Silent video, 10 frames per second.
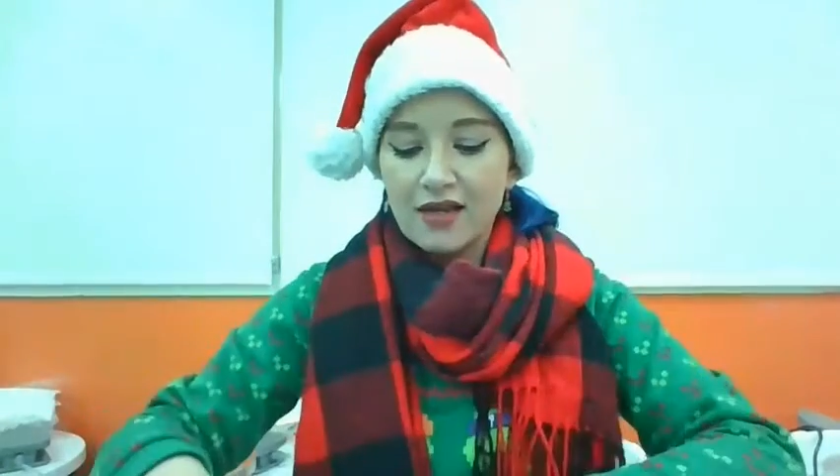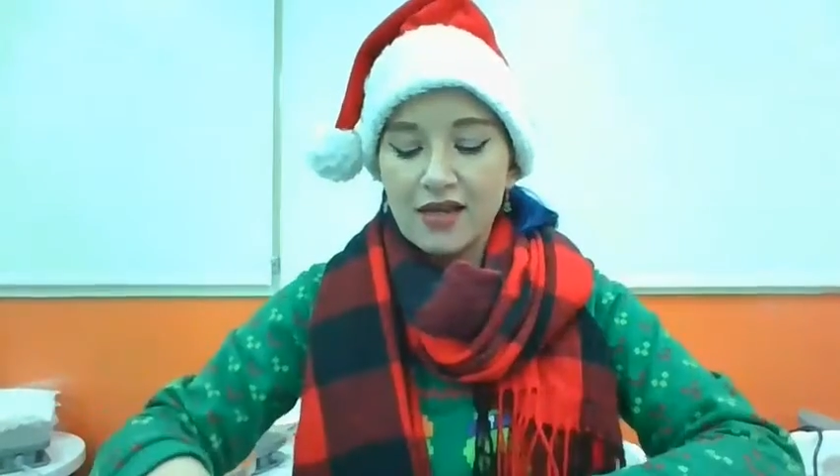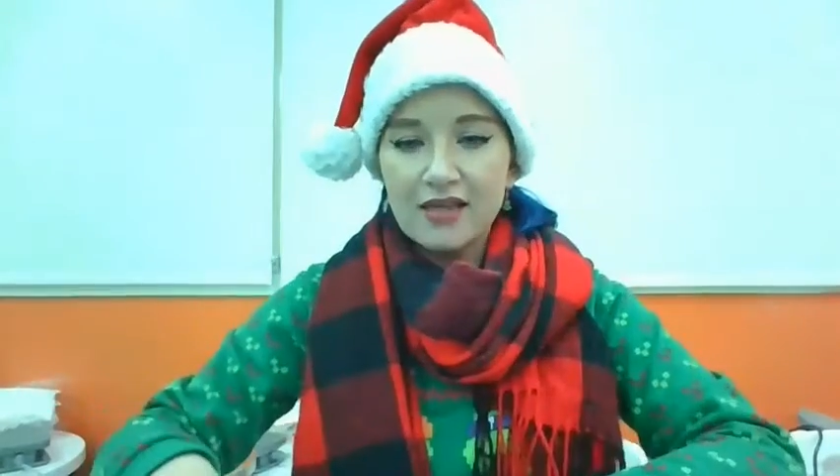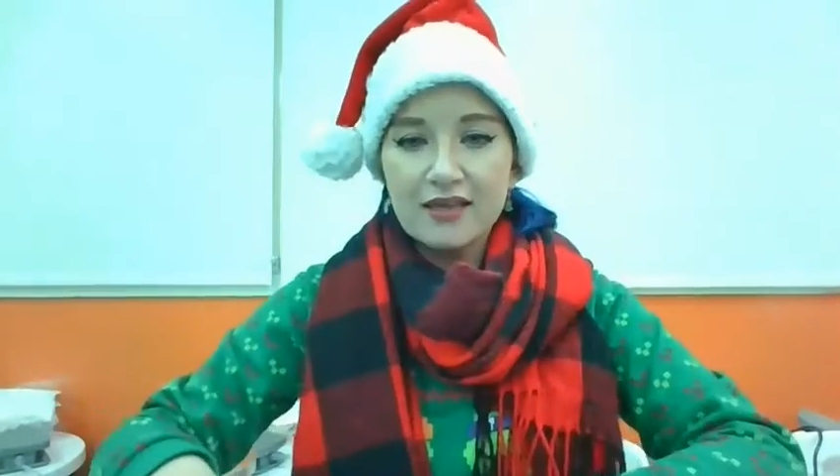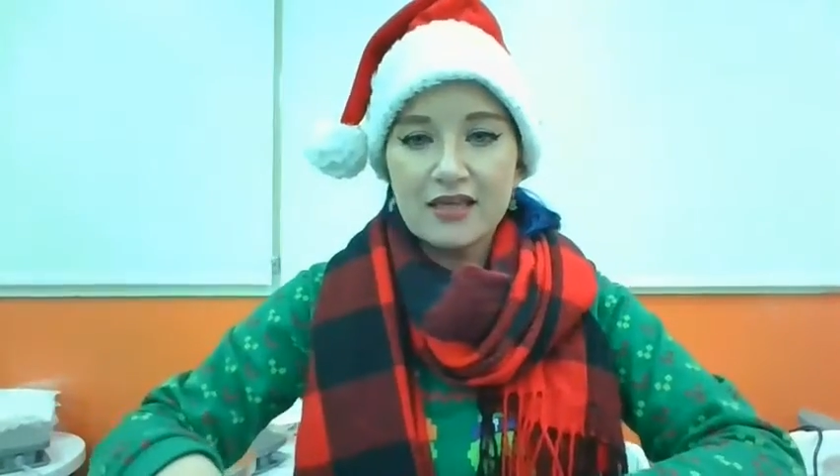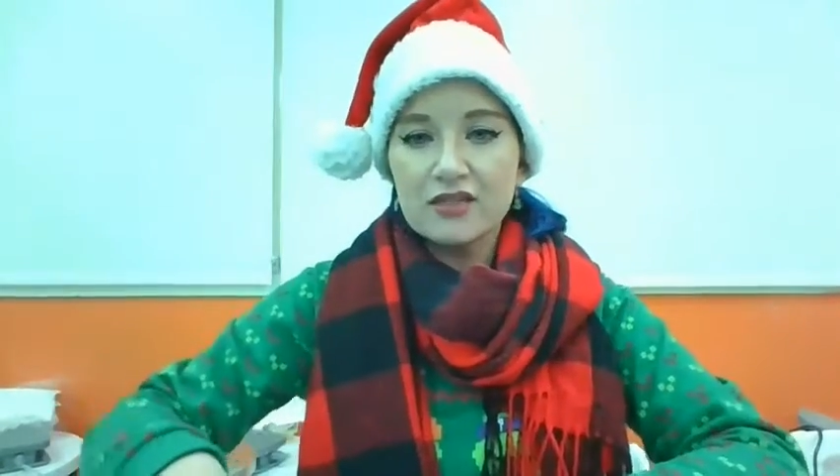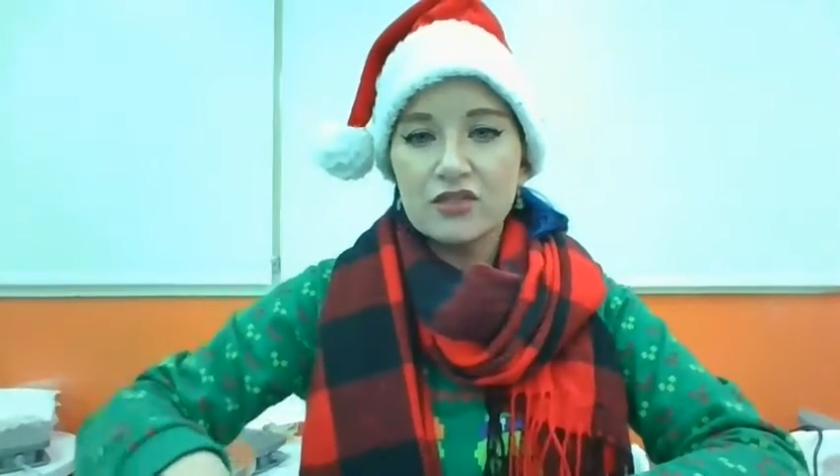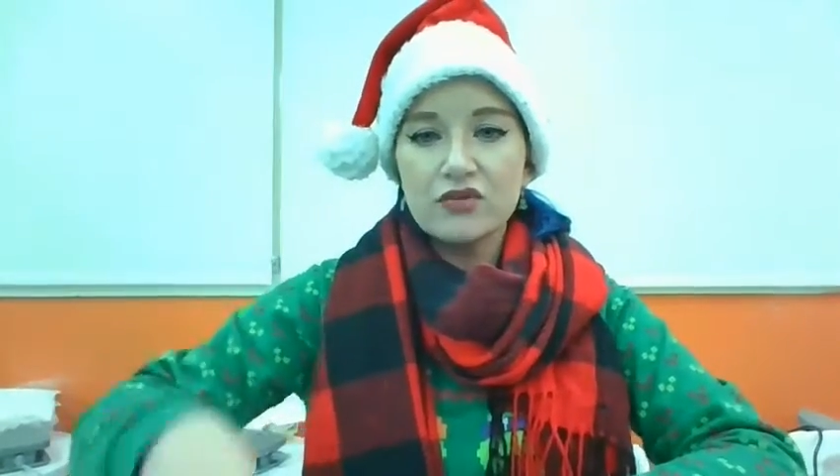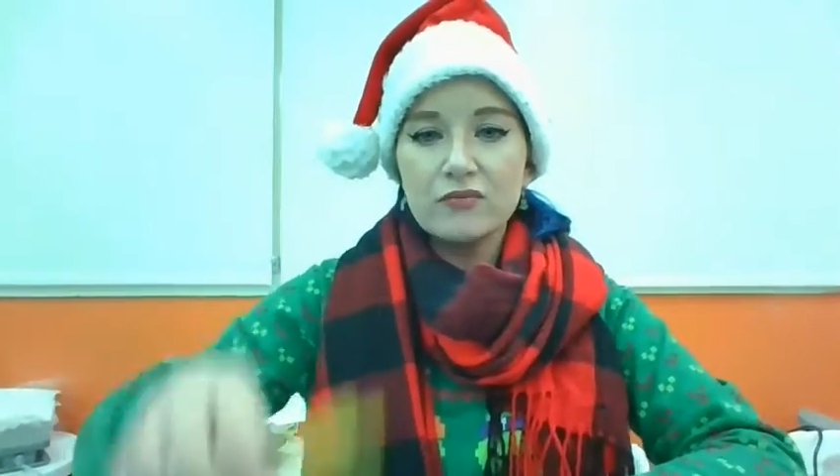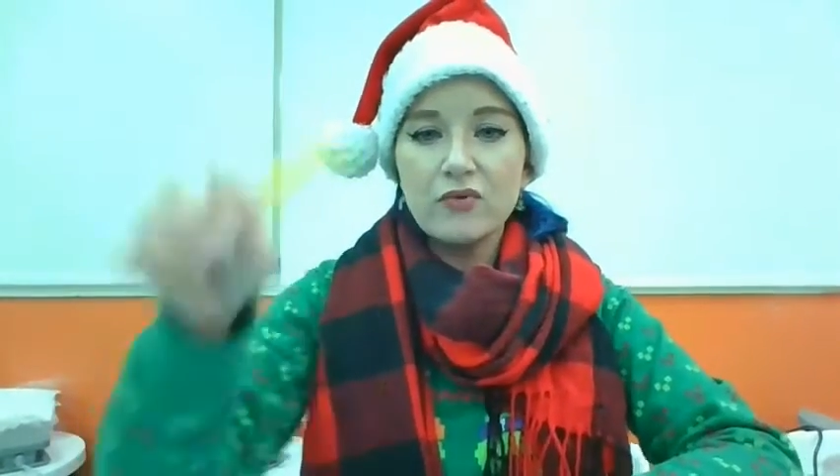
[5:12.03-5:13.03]
And then
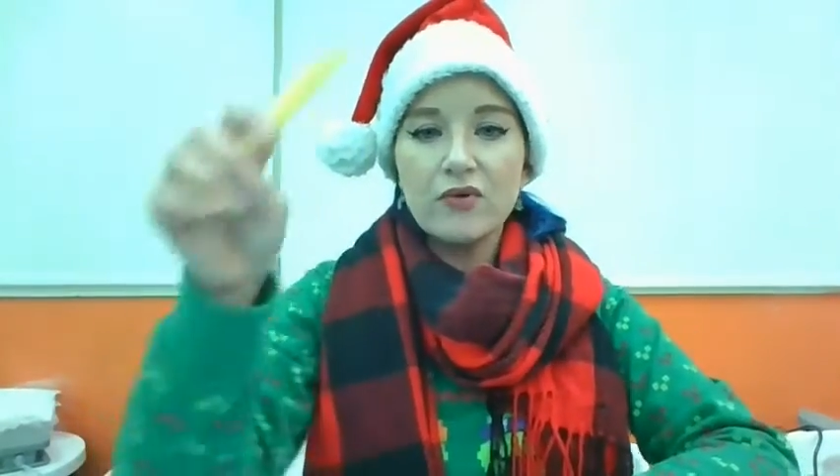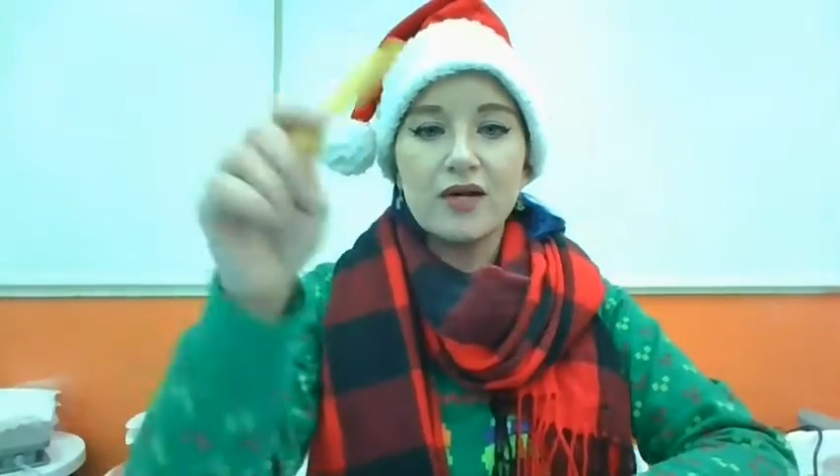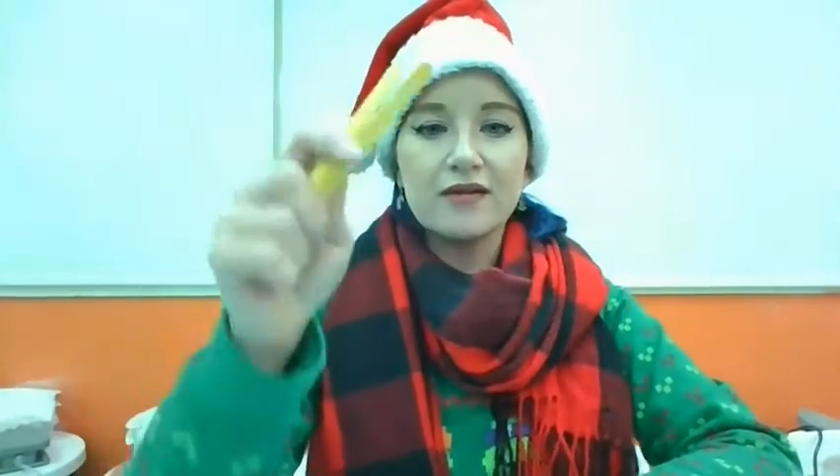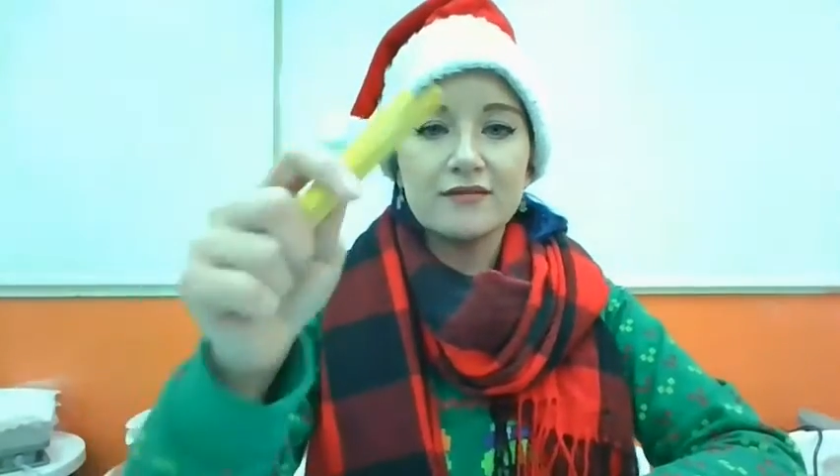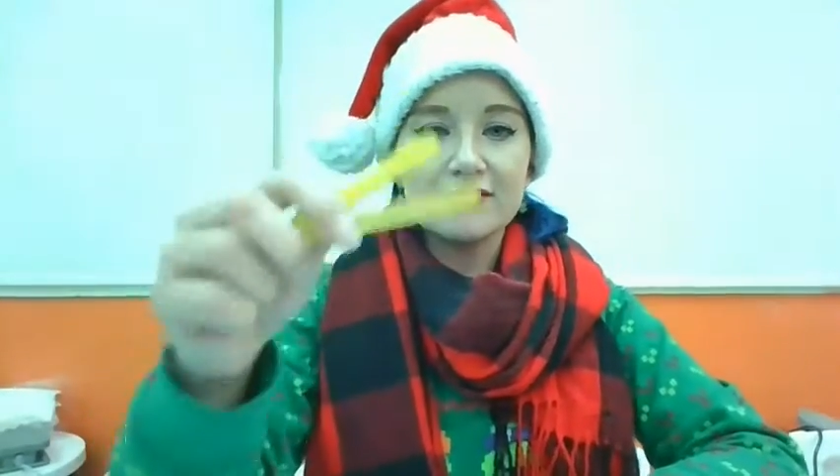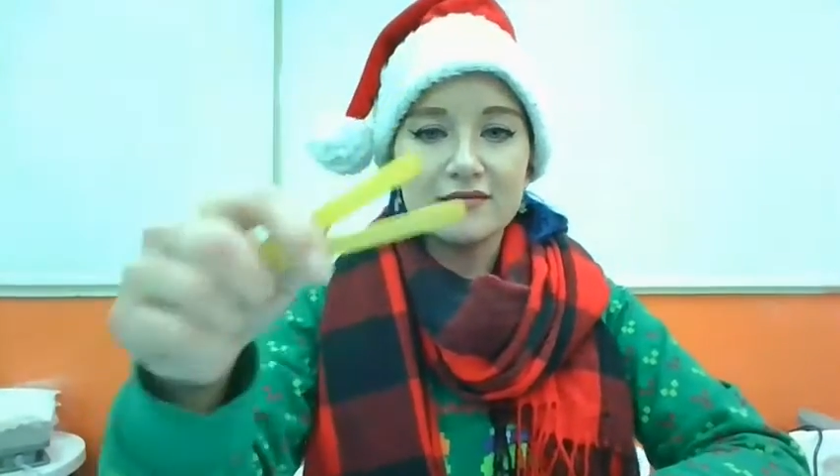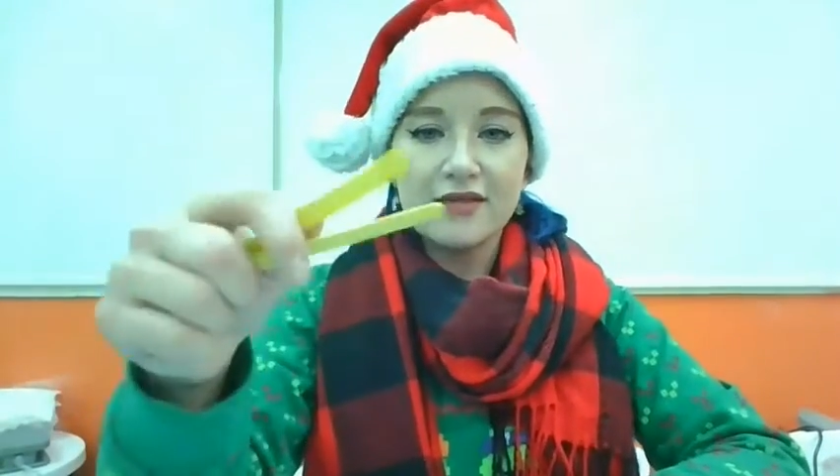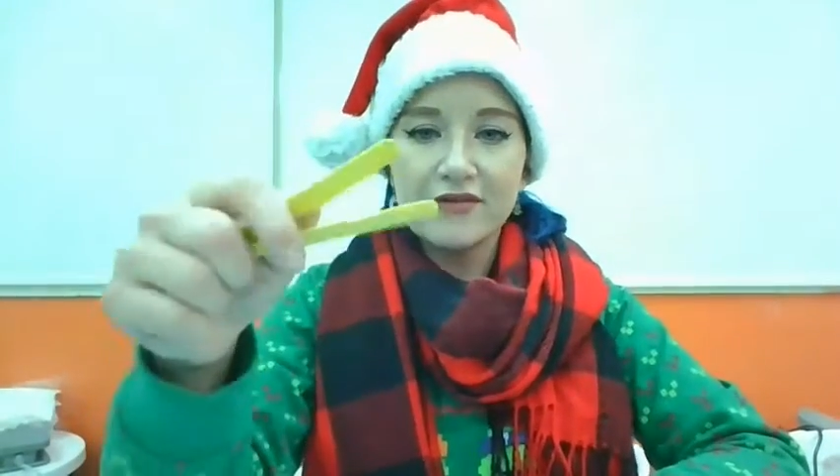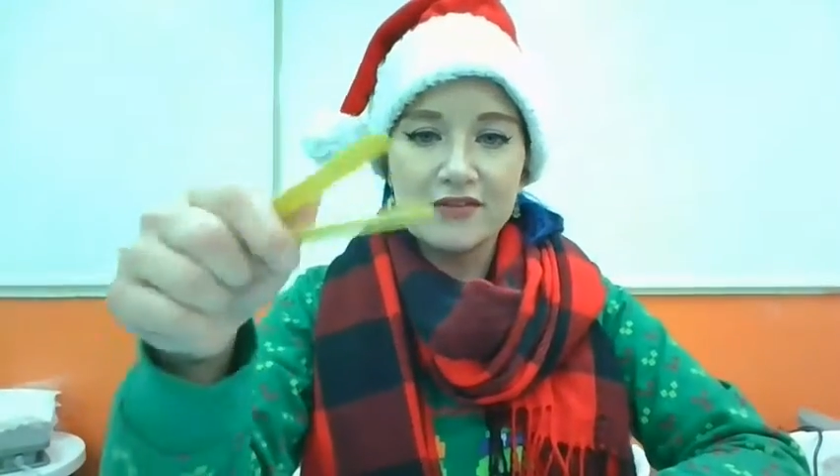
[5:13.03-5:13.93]
2 more of